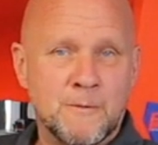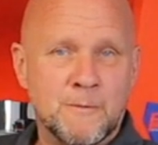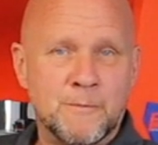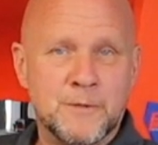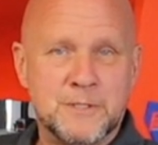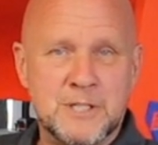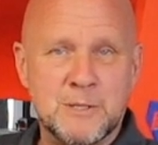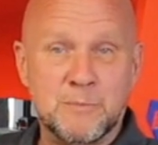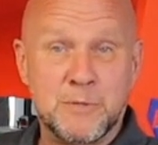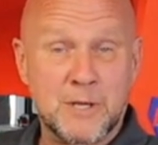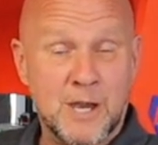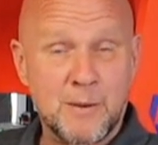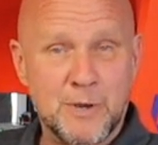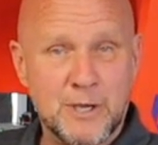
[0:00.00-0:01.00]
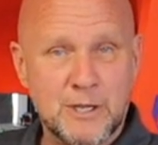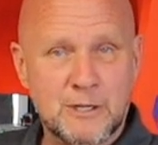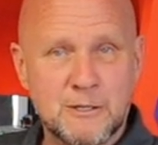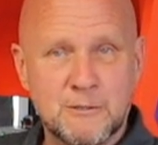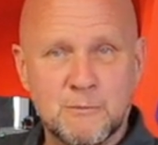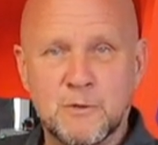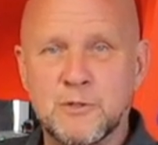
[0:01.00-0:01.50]
the TPI
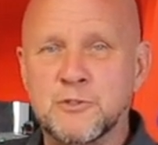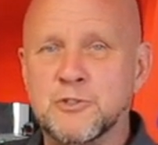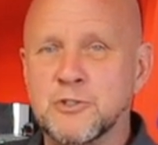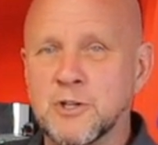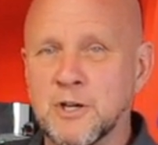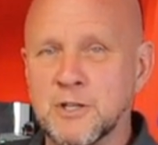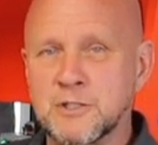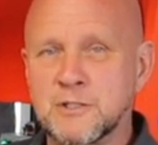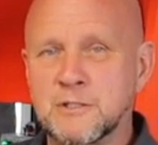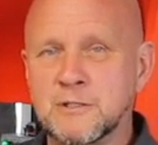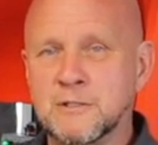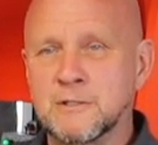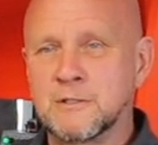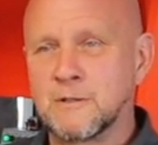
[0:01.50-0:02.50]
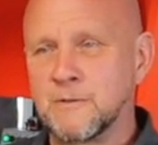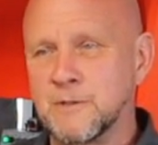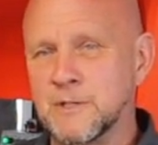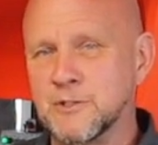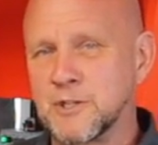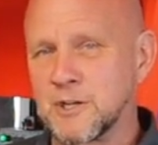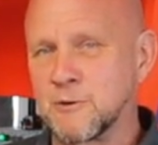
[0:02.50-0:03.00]
bike with just the
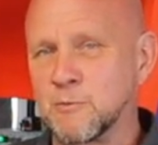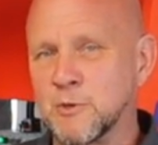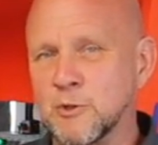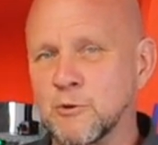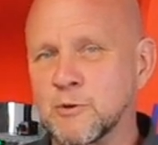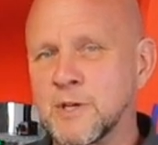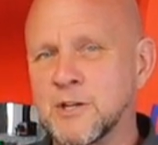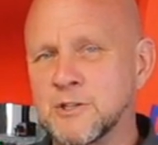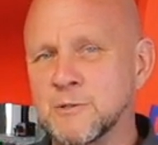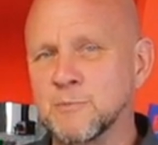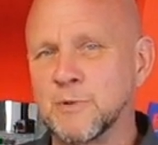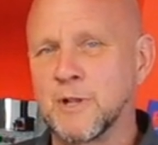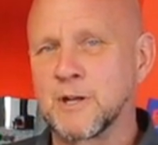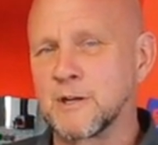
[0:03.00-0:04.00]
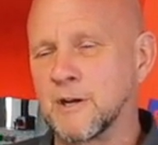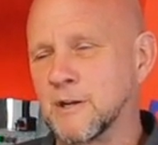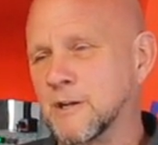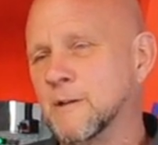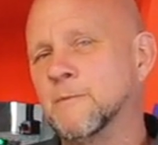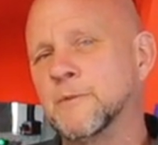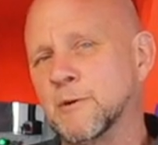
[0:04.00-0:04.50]
injector relocation block on
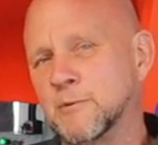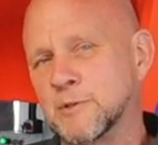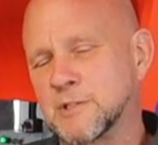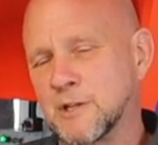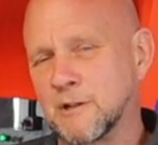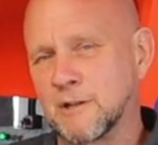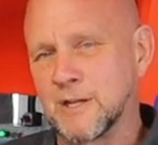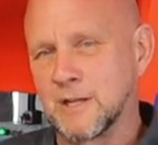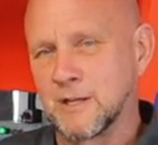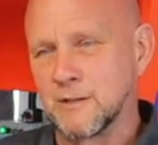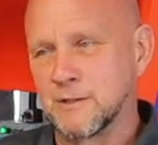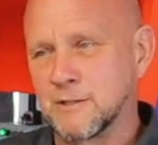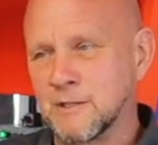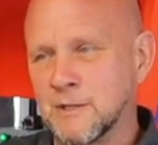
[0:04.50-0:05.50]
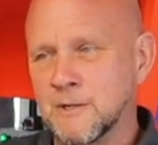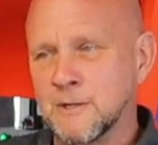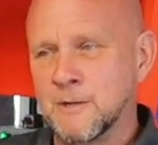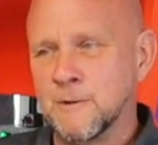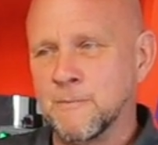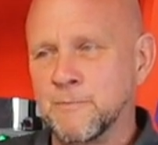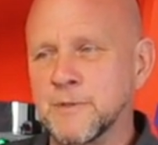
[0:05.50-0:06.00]
it that we sell and
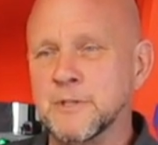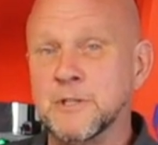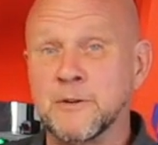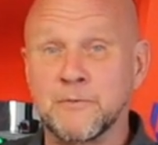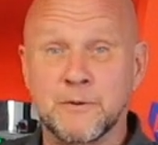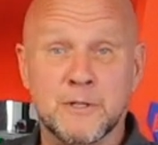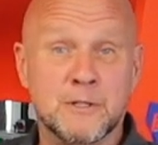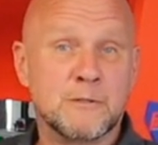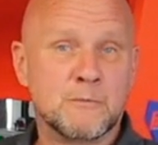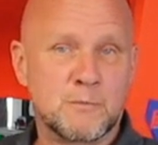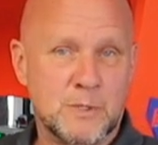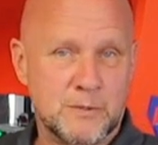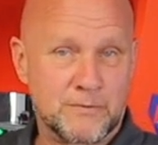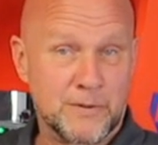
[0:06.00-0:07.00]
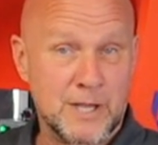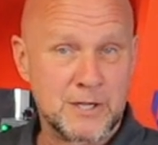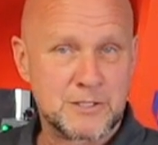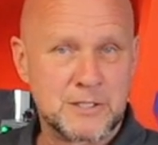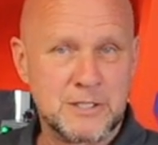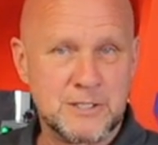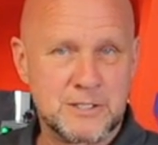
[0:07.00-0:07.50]
the different
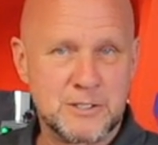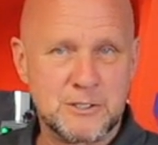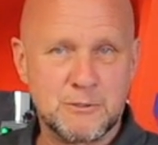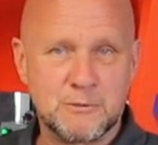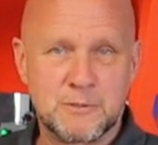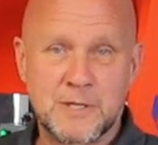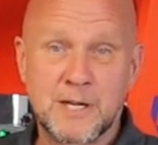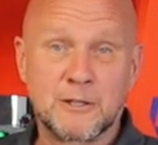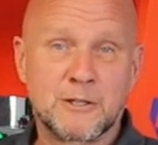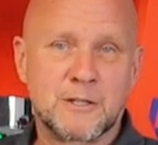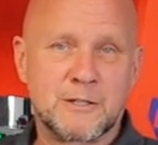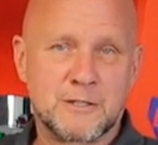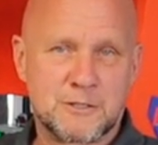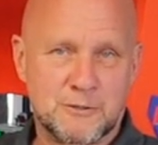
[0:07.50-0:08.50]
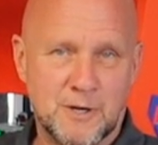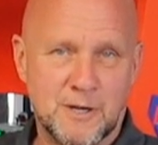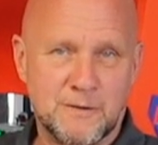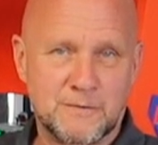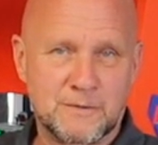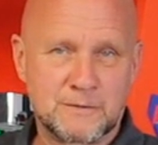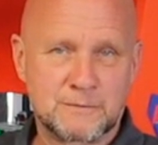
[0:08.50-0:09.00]
reflashed ECU. Take a look at this graph.